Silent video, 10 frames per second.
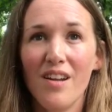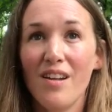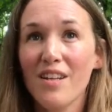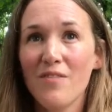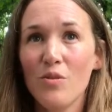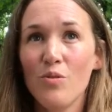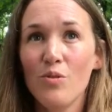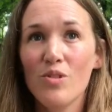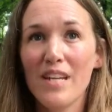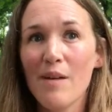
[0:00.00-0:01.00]
like if you
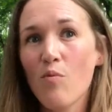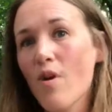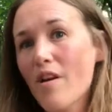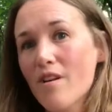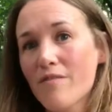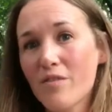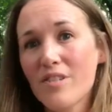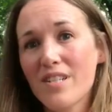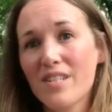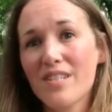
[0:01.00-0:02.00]
use tap water
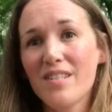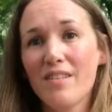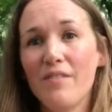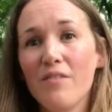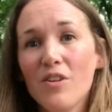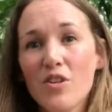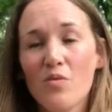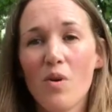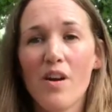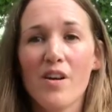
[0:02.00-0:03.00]
versus filtered
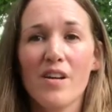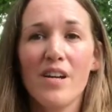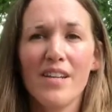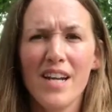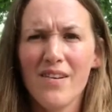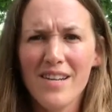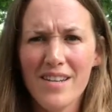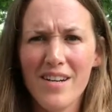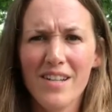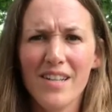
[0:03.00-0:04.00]
water, that right
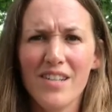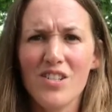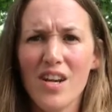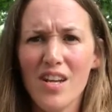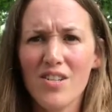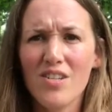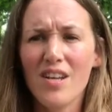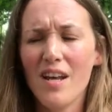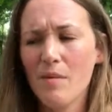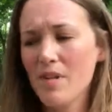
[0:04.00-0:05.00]
there can change
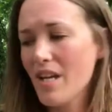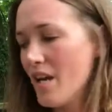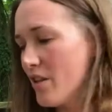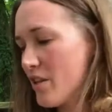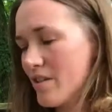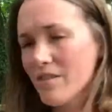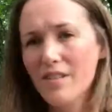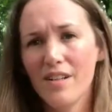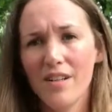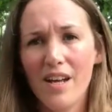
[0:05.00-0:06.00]
the color
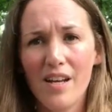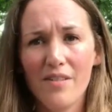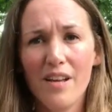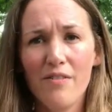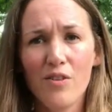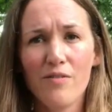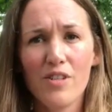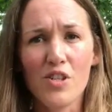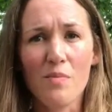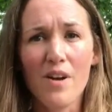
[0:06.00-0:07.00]
of your finished